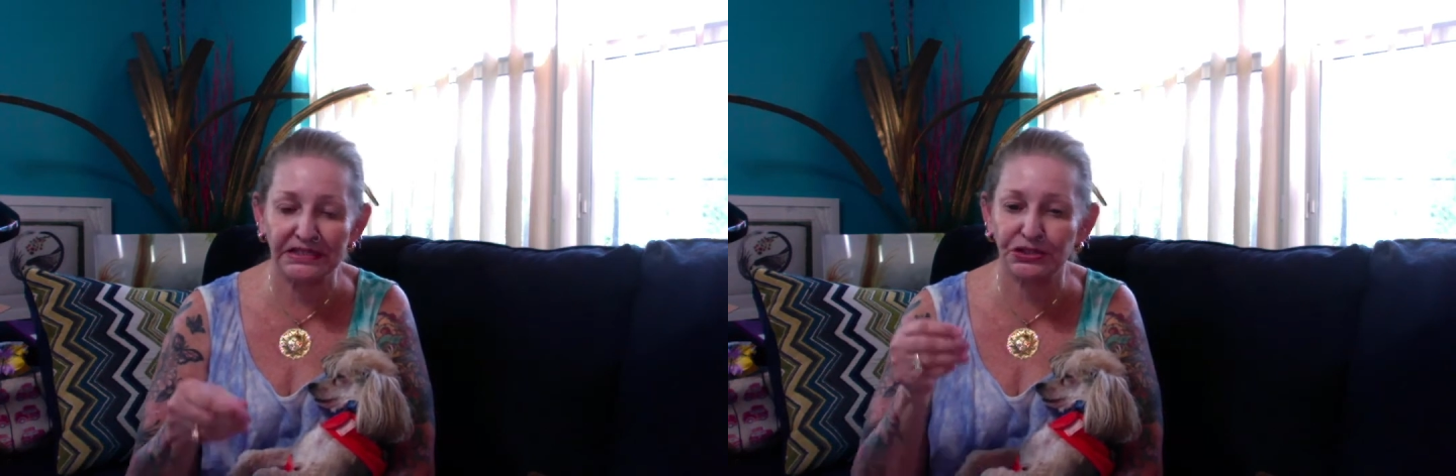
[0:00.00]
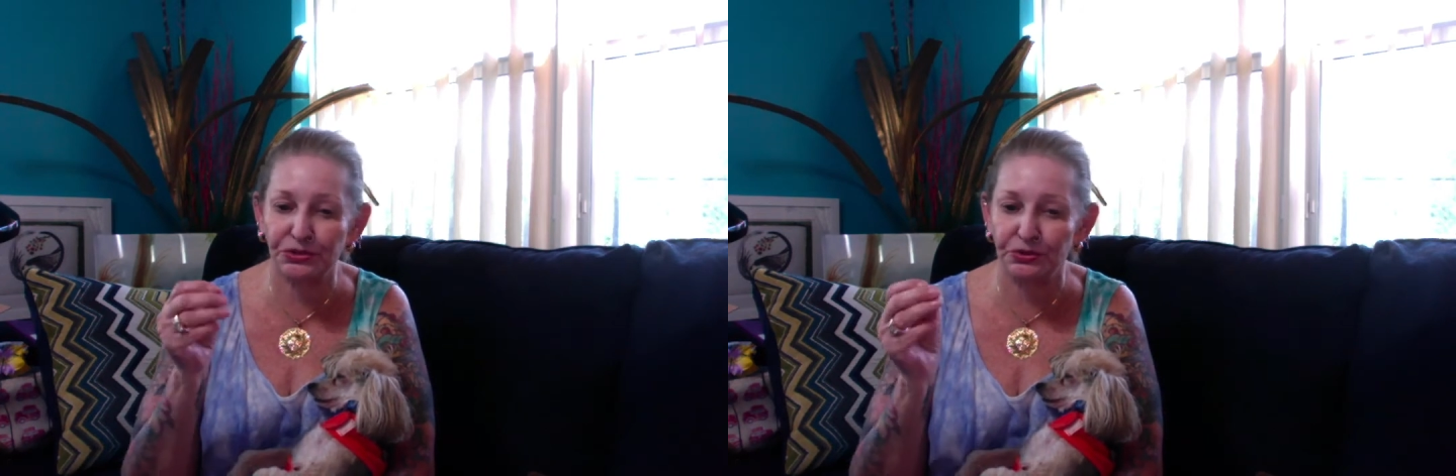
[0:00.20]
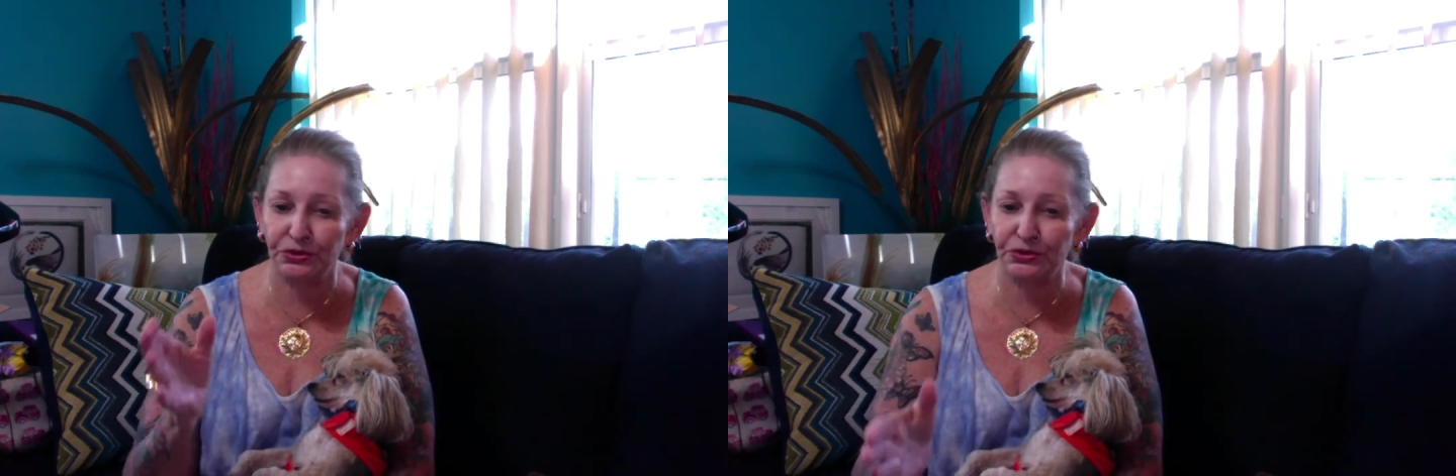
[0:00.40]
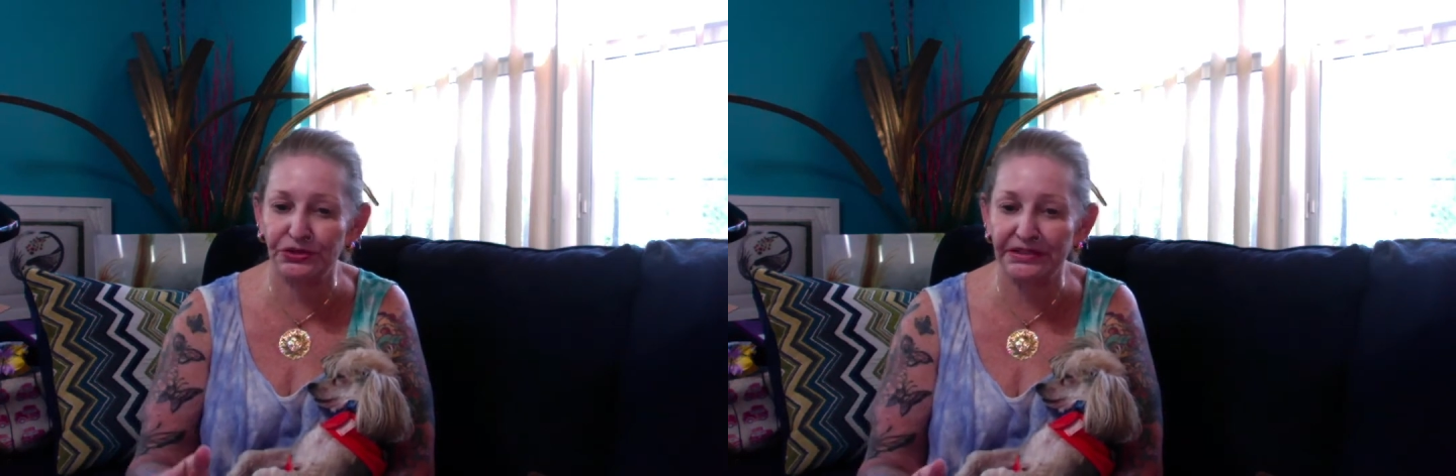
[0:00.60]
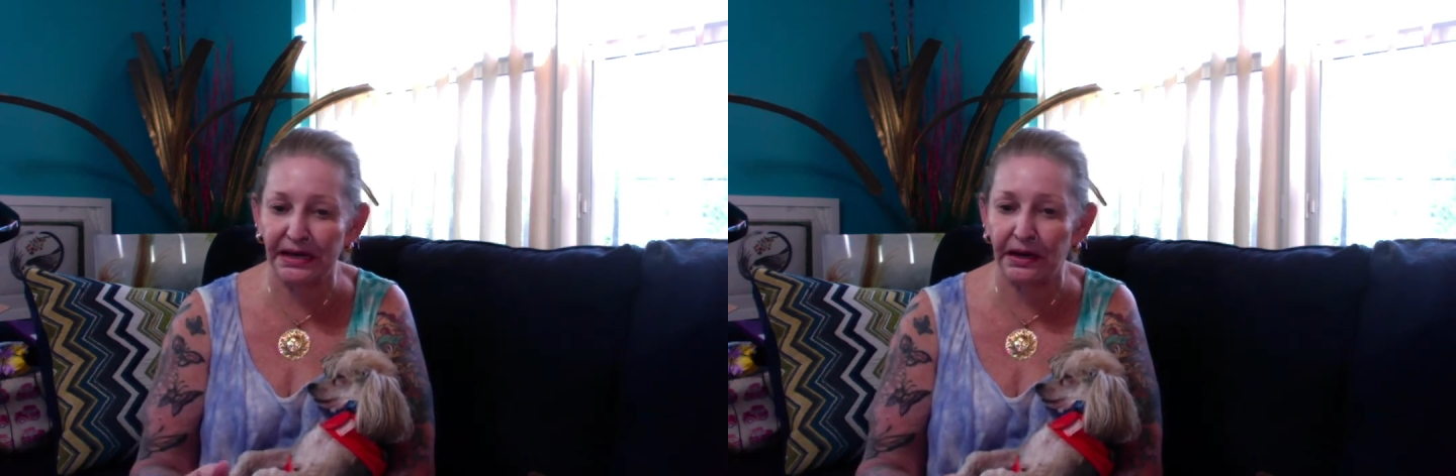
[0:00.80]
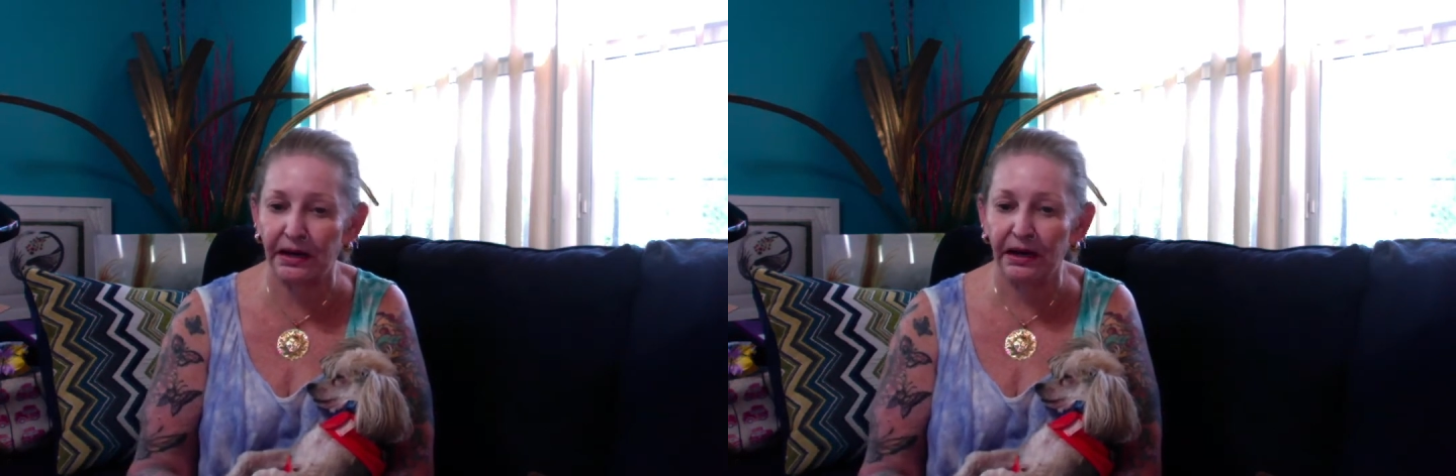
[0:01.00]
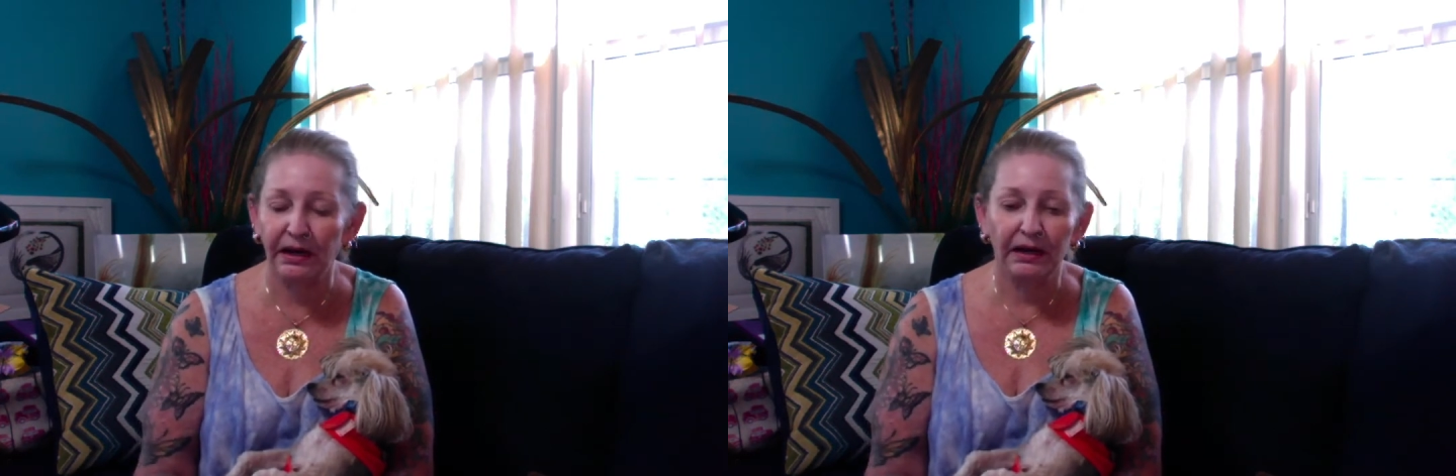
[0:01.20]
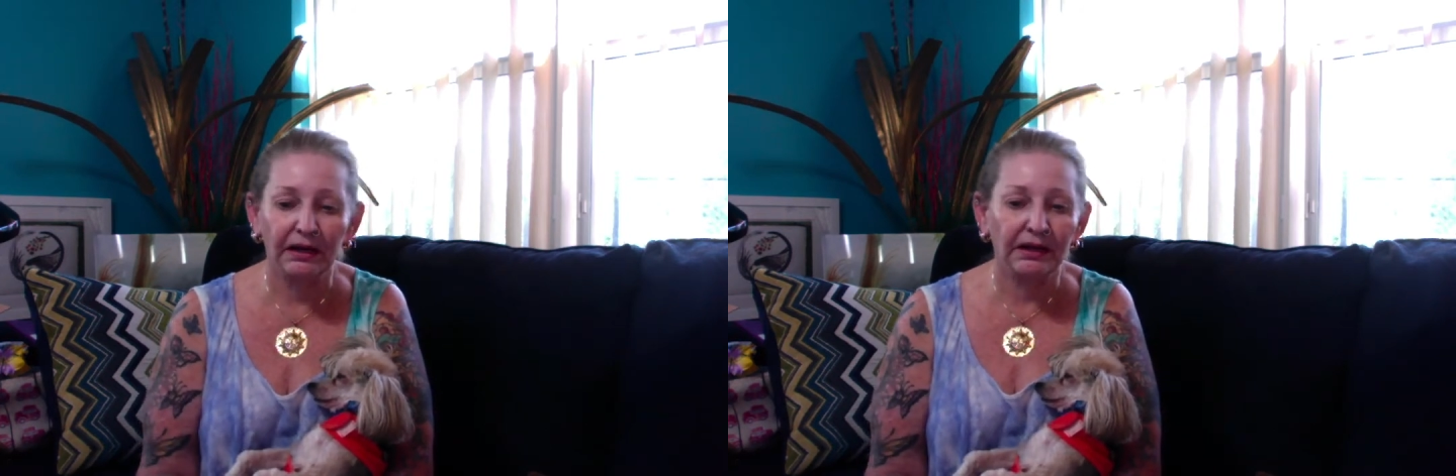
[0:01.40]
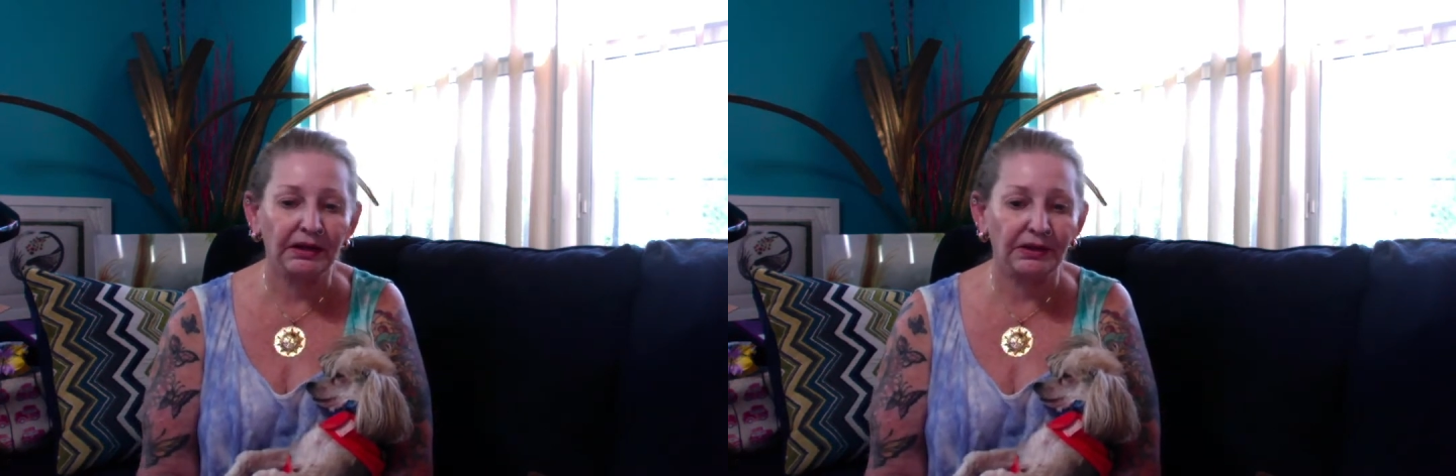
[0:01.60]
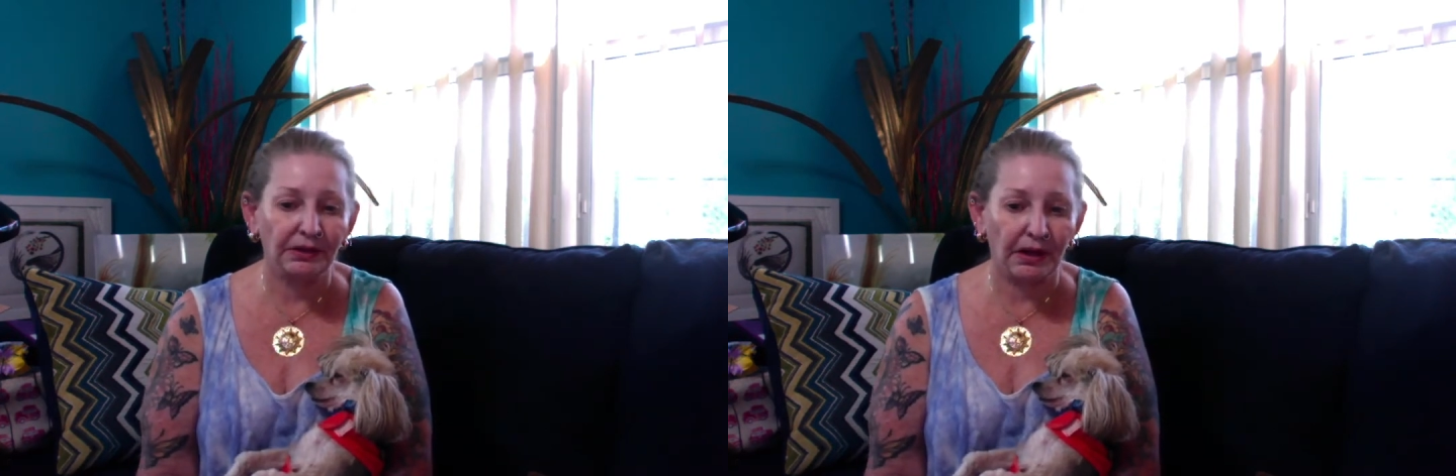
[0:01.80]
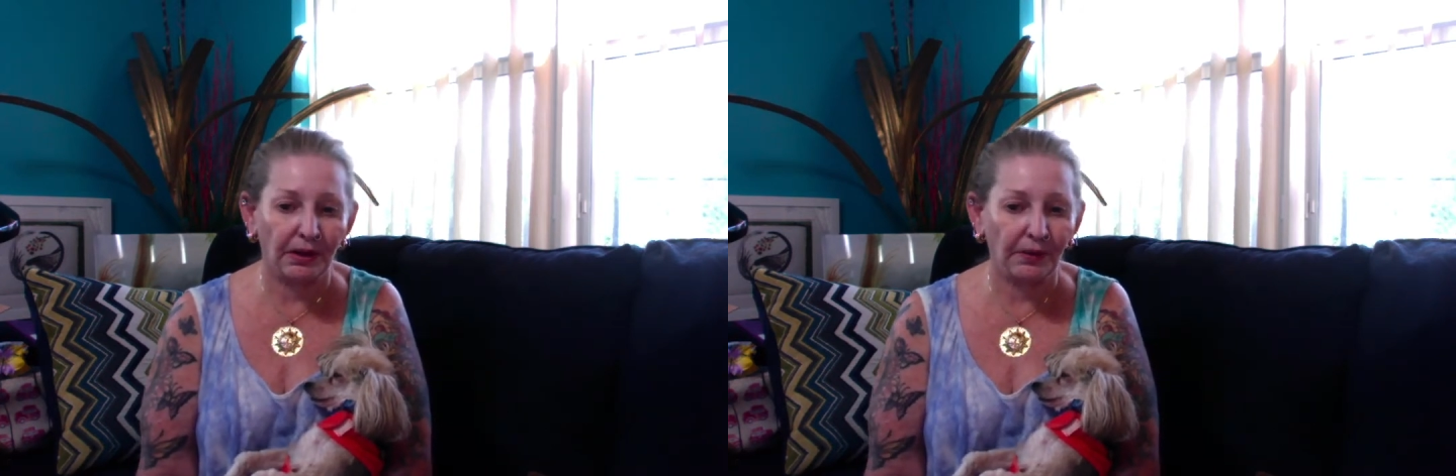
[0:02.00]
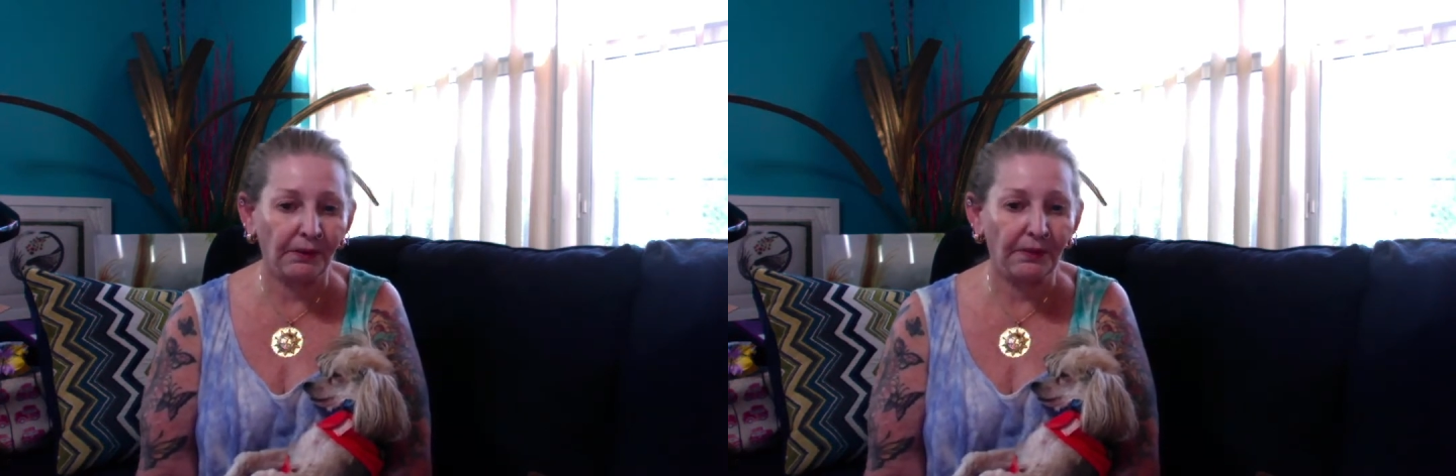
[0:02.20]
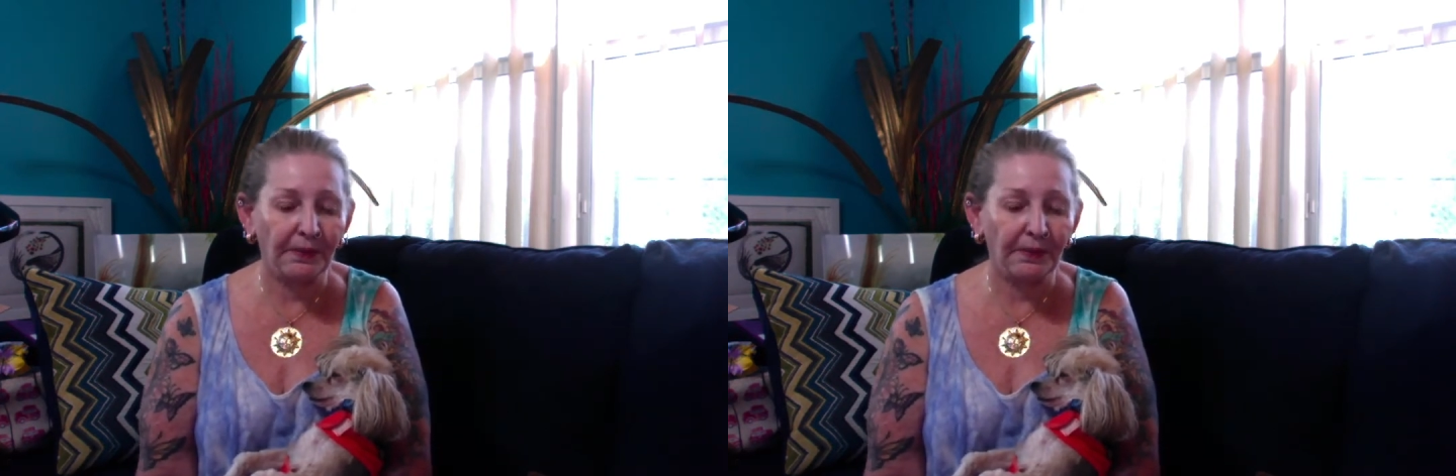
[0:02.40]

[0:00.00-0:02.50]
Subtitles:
to lose their, you're not